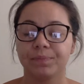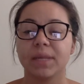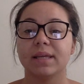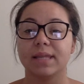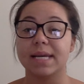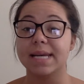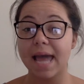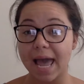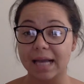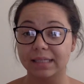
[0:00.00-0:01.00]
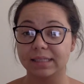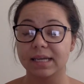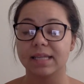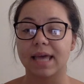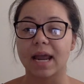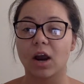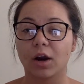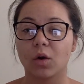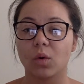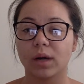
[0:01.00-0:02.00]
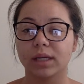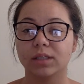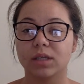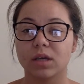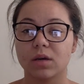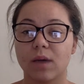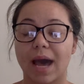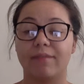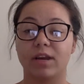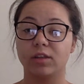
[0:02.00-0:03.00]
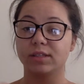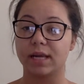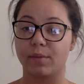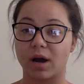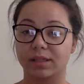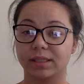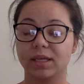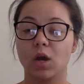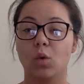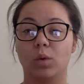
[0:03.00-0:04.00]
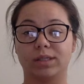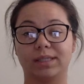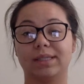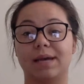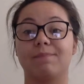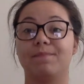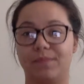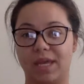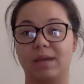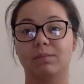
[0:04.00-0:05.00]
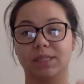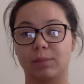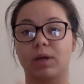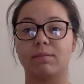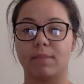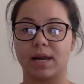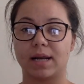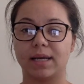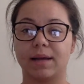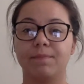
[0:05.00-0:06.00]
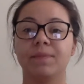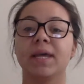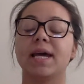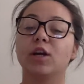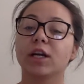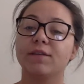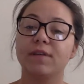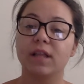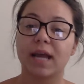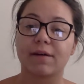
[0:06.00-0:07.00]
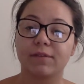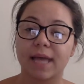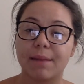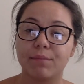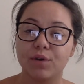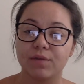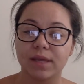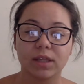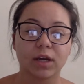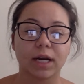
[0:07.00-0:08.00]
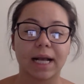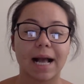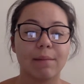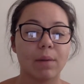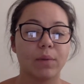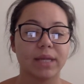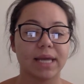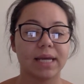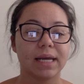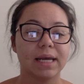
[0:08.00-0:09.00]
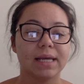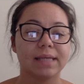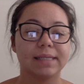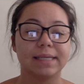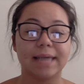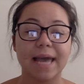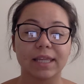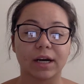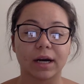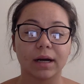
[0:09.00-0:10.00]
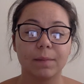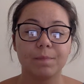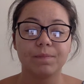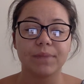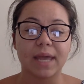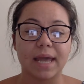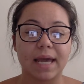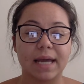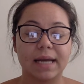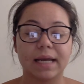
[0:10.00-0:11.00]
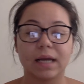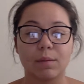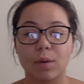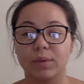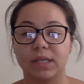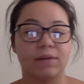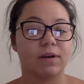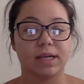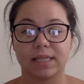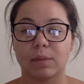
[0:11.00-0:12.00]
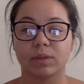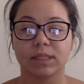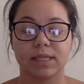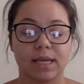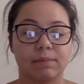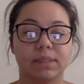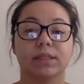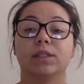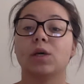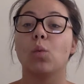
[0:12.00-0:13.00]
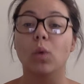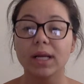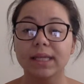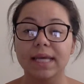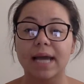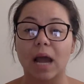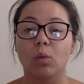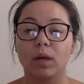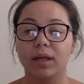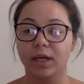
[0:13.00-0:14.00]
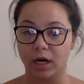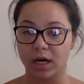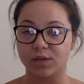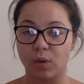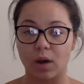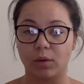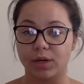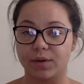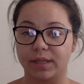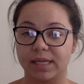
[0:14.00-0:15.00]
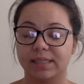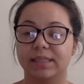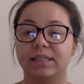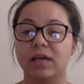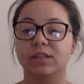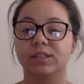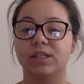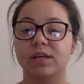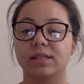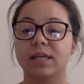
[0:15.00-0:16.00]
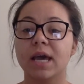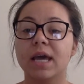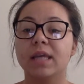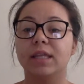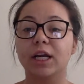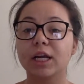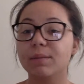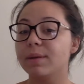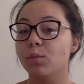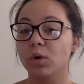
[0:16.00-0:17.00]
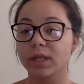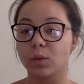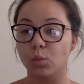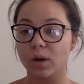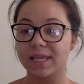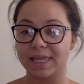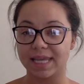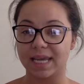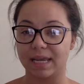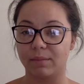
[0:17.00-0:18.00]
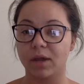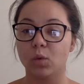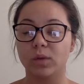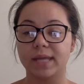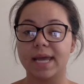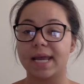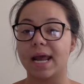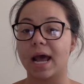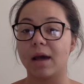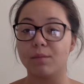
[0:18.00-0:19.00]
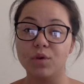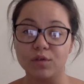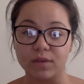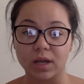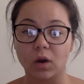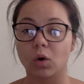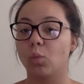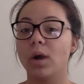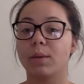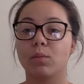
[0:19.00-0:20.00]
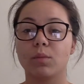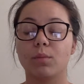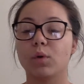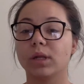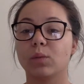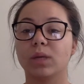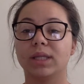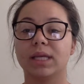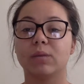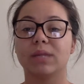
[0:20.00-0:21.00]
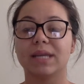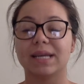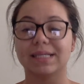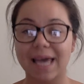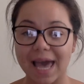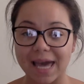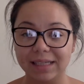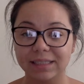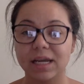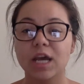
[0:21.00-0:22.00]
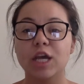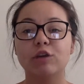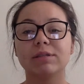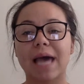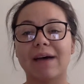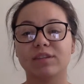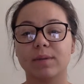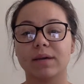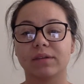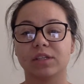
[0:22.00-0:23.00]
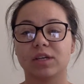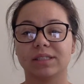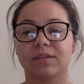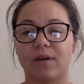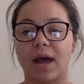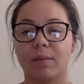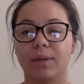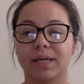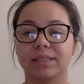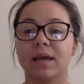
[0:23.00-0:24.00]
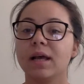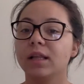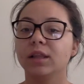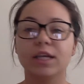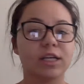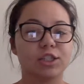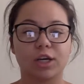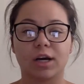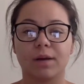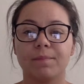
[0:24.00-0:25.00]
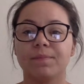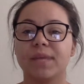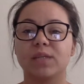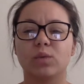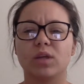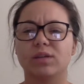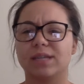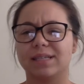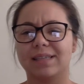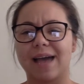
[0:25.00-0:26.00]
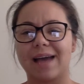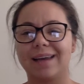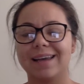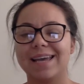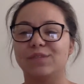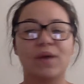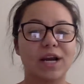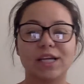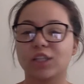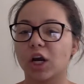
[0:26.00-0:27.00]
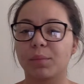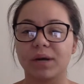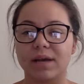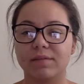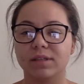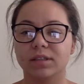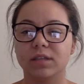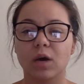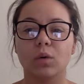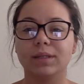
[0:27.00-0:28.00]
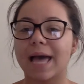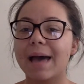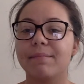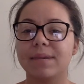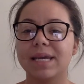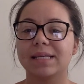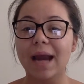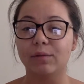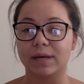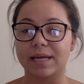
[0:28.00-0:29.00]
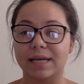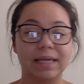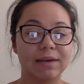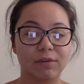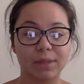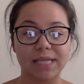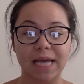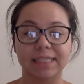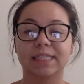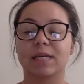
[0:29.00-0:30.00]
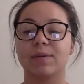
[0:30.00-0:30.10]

Then next, they are going to have another set of boxes where it's going to say theme, summary, main idea. And they're going to fill it out for that movie. They're going to come up with it together and come up with different examples of themes. So one thing I will encourage while we're doing this is tell the students there can be more than one theme within a movie, or more than one theme within a text. You just have to be able to justify it, because literature is one of those things that is very interpretive. So that means what I read and get from a text is going to be